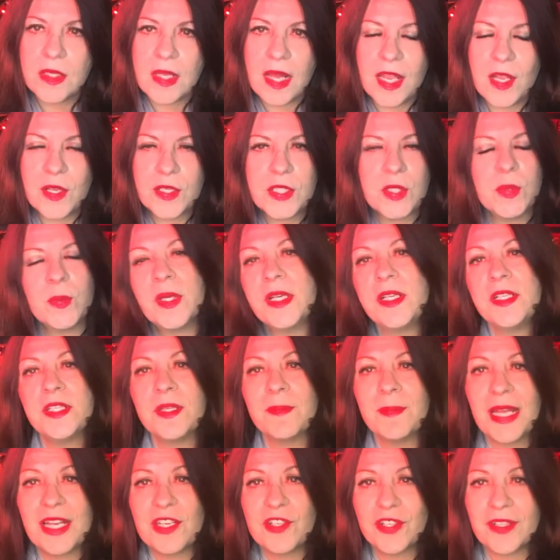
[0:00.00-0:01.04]
I also wanted to
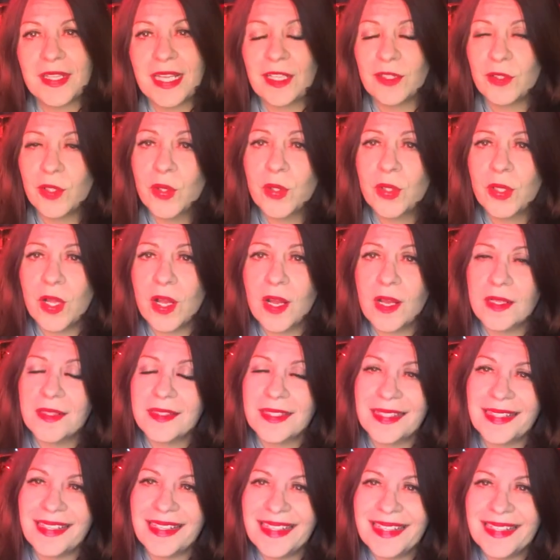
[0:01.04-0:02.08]
mention that Local
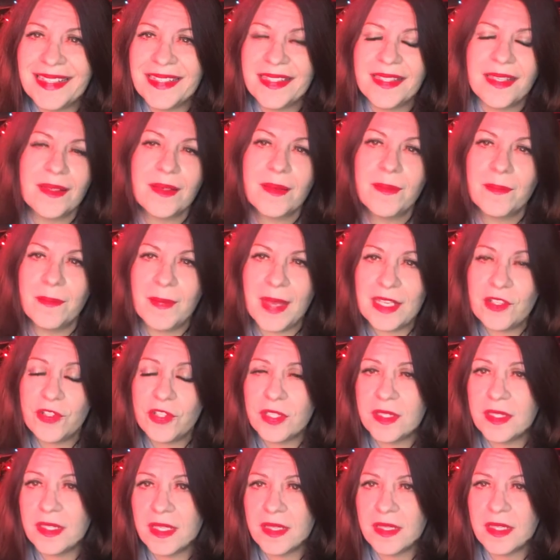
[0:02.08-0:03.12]
Haunts is
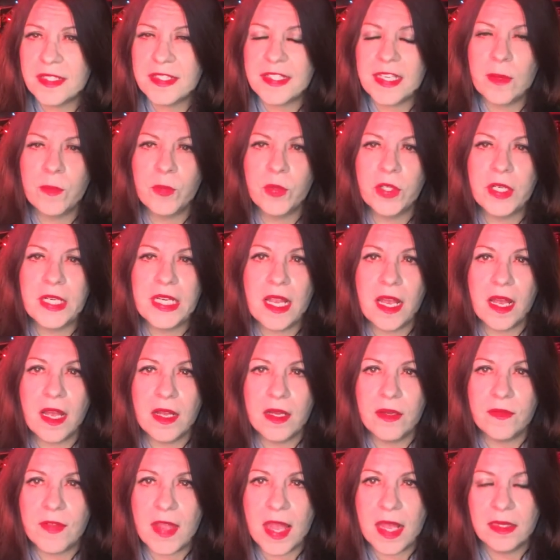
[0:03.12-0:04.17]
mentioned in the summary
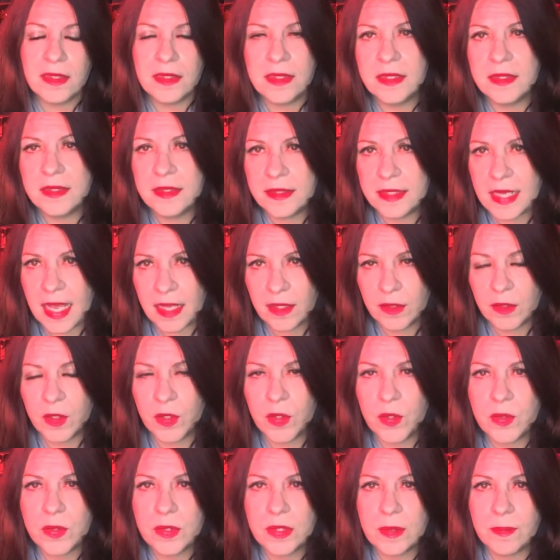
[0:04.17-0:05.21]
of Ellen
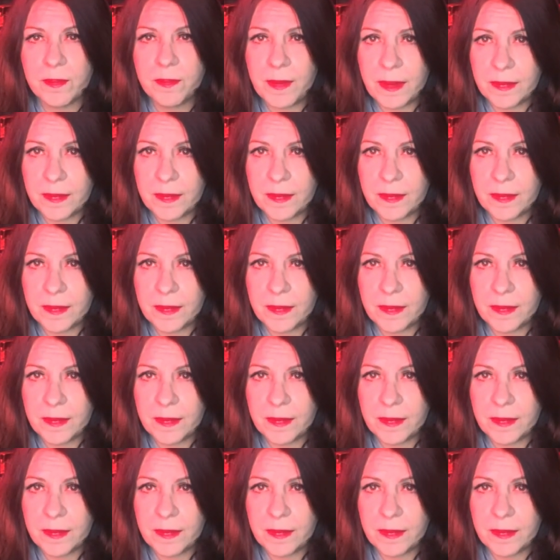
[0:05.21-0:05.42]
Datlow's